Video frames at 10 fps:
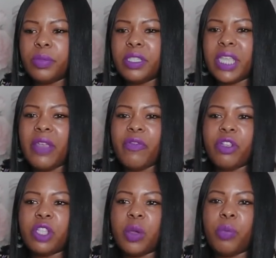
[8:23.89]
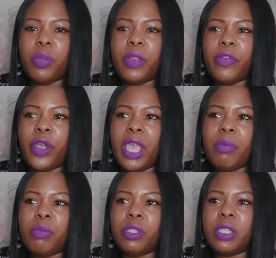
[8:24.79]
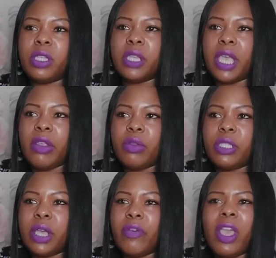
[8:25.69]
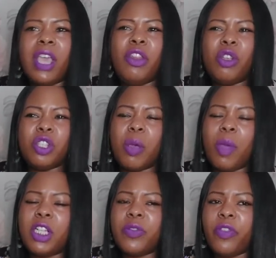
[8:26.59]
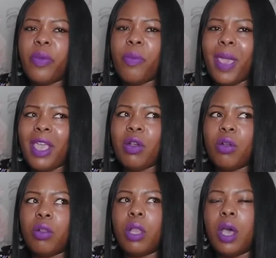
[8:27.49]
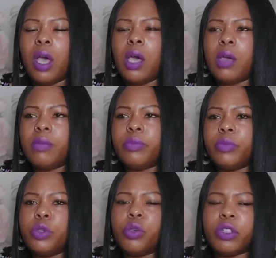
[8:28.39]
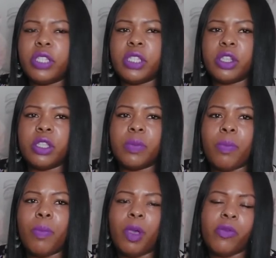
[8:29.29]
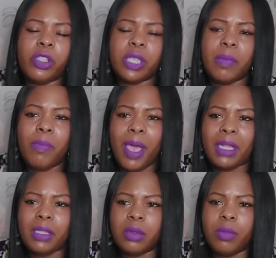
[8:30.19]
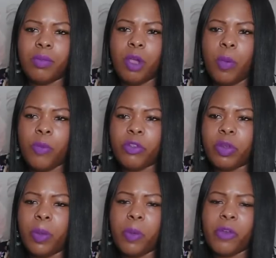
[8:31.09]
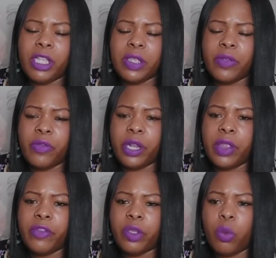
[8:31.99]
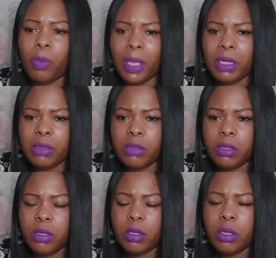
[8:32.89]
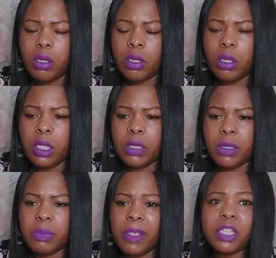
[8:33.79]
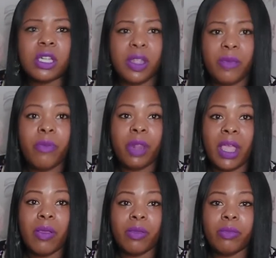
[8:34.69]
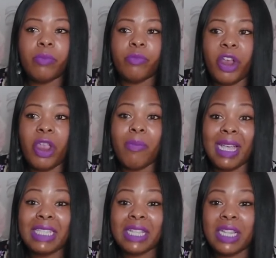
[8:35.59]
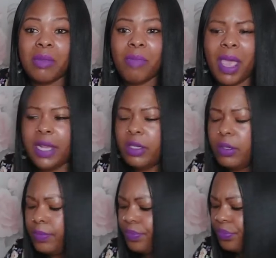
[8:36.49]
Say, for example, if you're able to get yourself, not so much for the male Tauruses, because obviously men operate differently to women, especially like very masculine men.